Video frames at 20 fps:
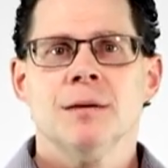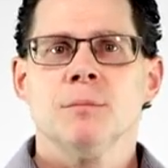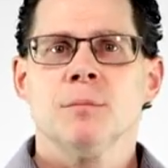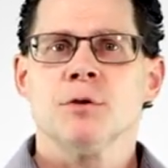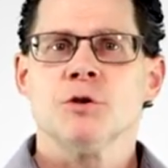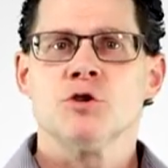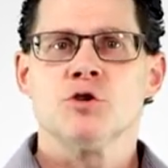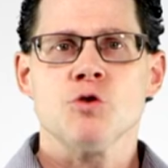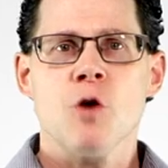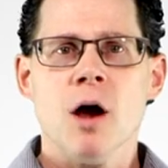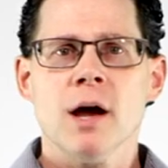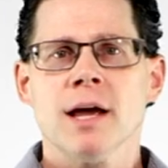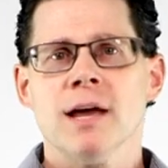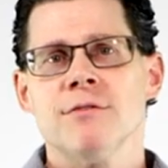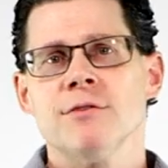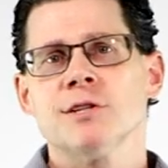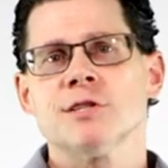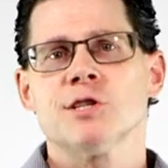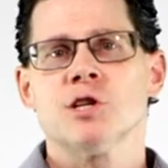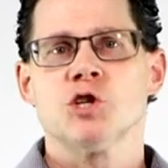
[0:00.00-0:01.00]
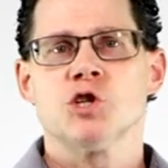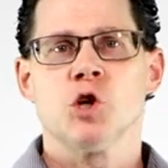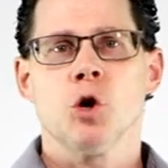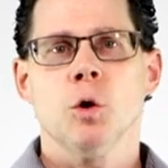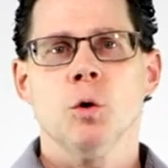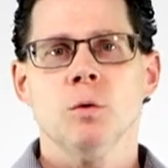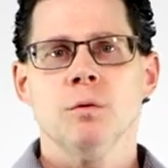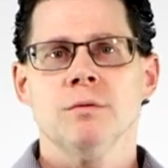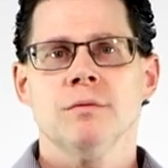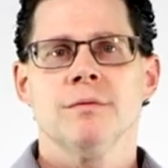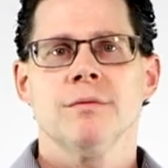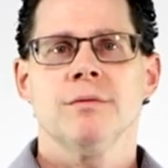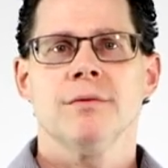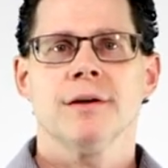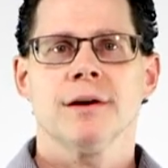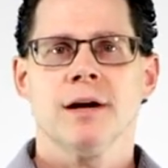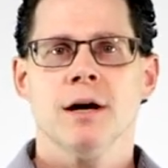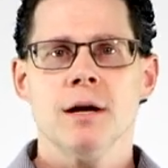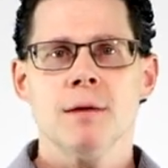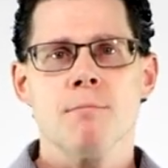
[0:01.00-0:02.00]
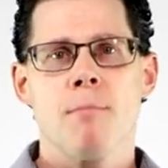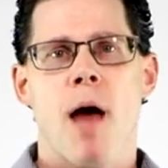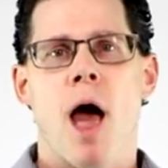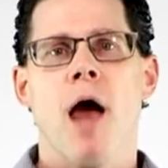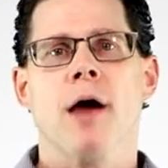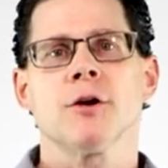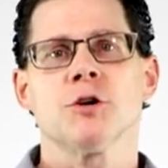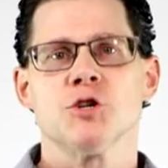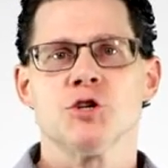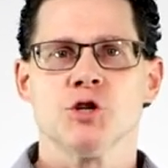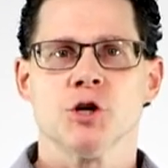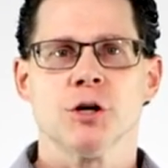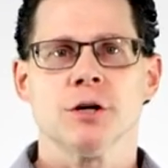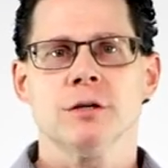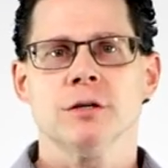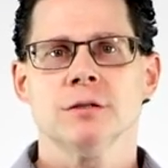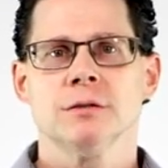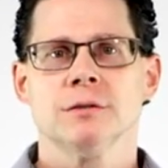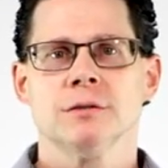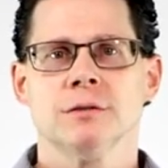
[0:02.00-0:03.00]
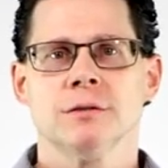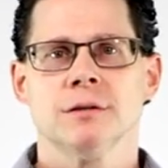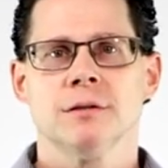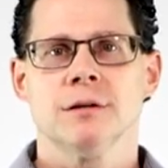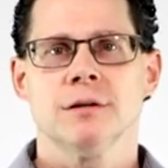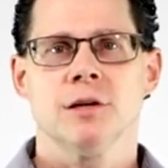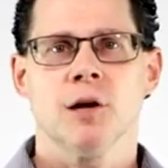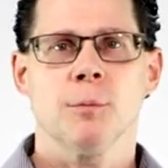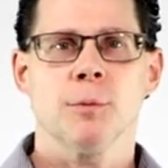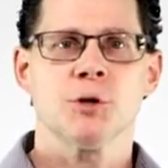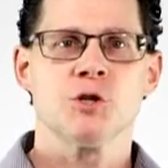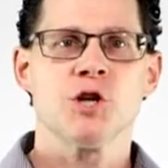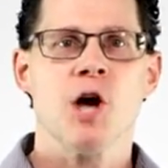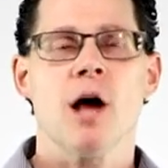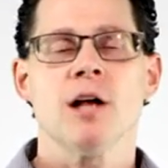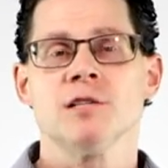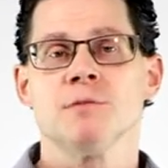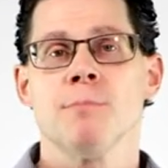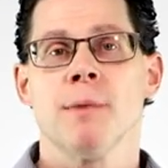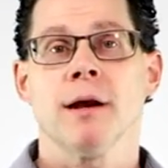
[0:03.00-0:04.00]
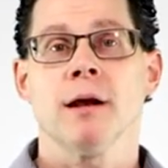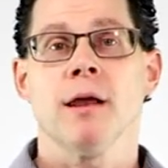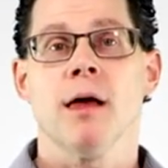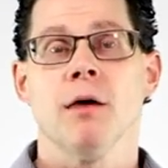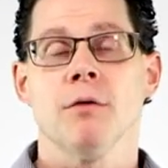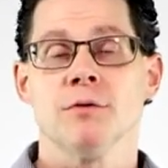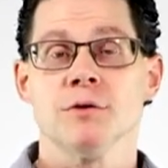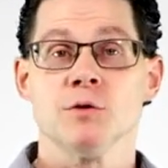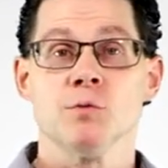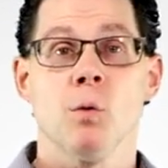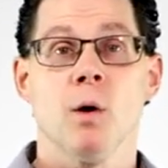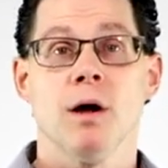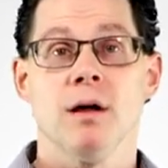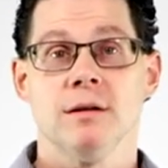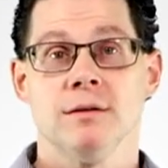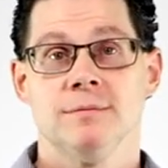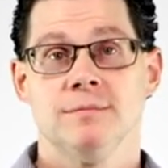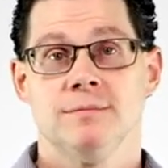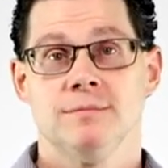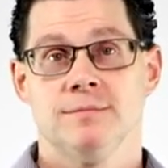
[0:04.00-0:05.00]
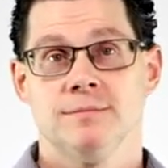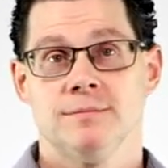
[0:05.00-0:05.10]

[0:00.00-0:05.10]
But there's strong evidence to show that cutting back on sugar can help your child's mental health as well.